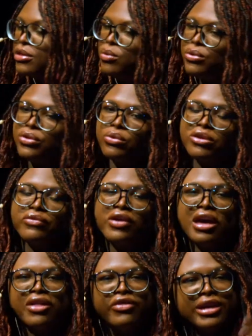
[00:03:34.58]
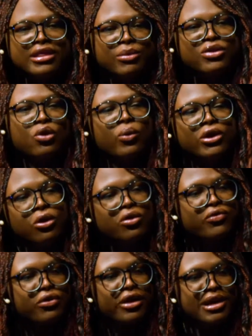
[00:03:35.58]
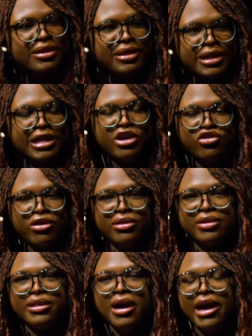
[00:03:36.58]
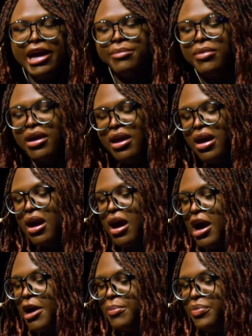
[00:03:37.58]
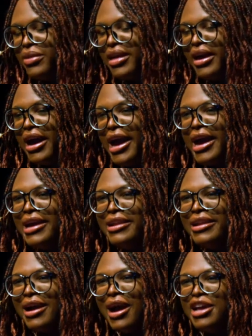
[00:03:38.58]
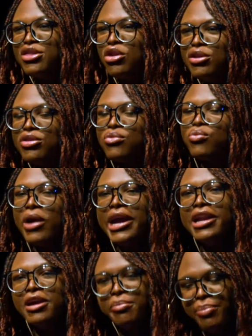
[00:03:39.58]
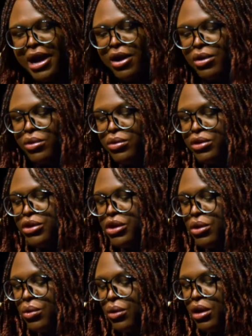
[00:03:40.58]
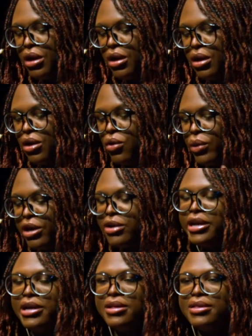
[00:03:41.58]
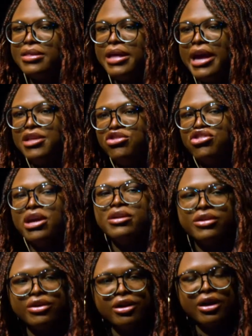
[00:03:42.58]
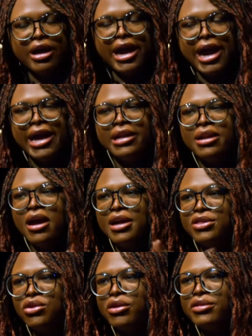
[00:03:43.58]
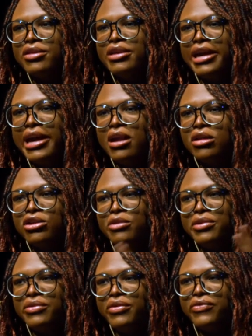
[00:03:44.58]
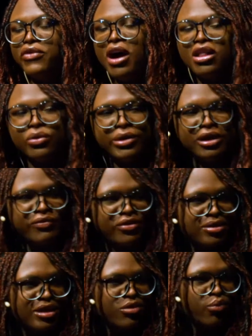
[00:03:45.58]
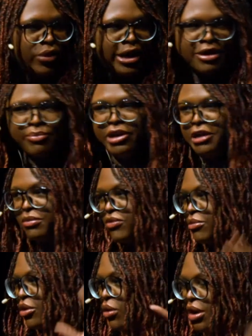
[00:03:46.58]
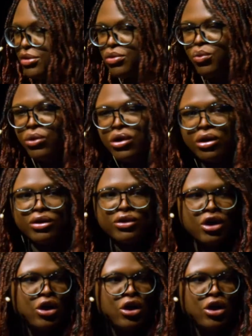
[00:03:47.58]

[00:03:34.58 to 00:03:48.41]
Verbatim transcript: that were sort of things I was going over as a teenager at the time. And I started to write about, you know, queerness and gender, and I started to get a little bit of a following of just these random people from across the world